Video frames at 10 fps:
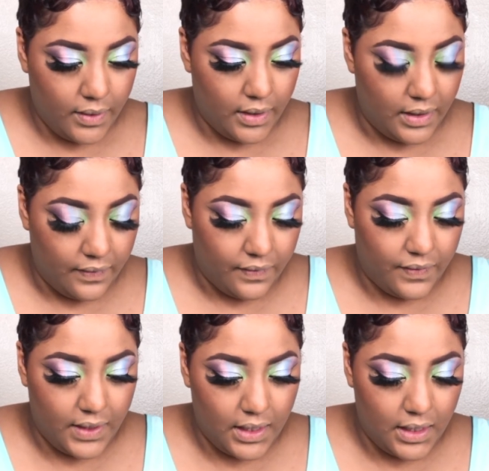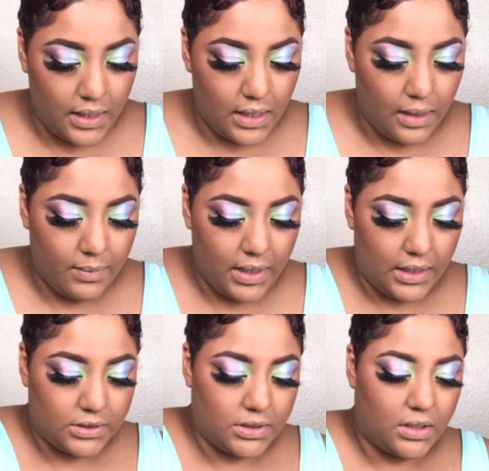And then I'm going to
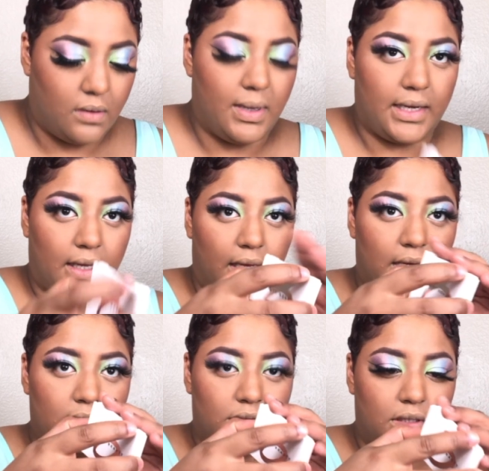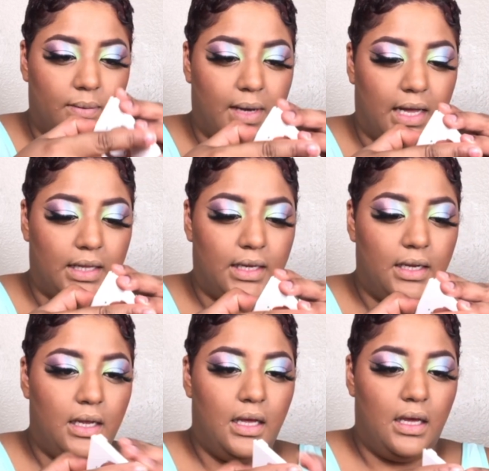actually go back into the palette
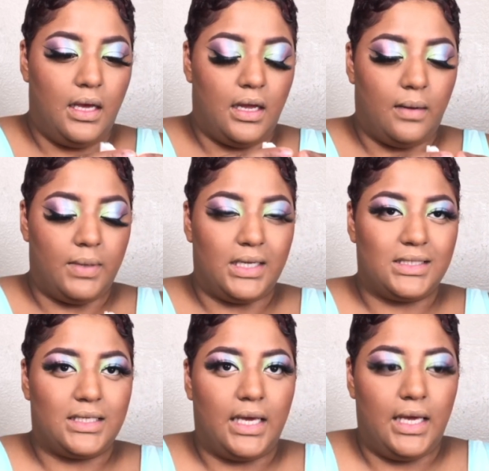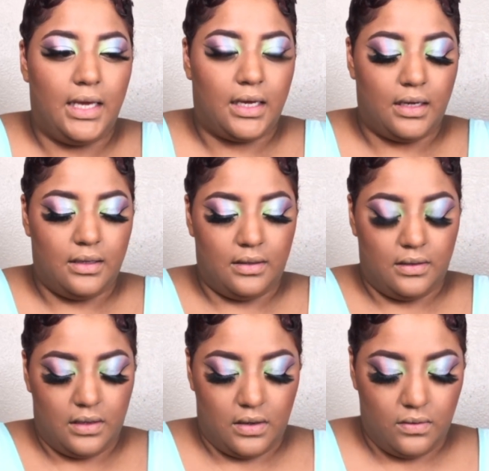And I'm gonna take,
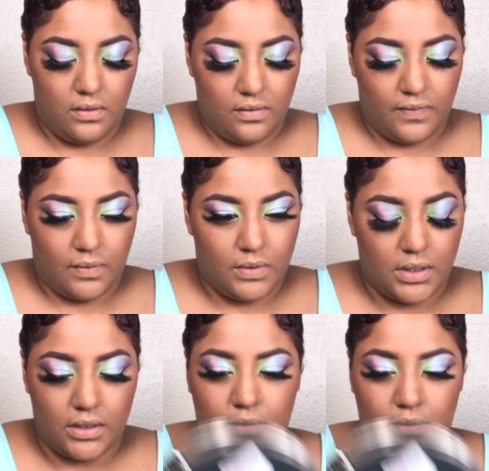I don't know if I wanna,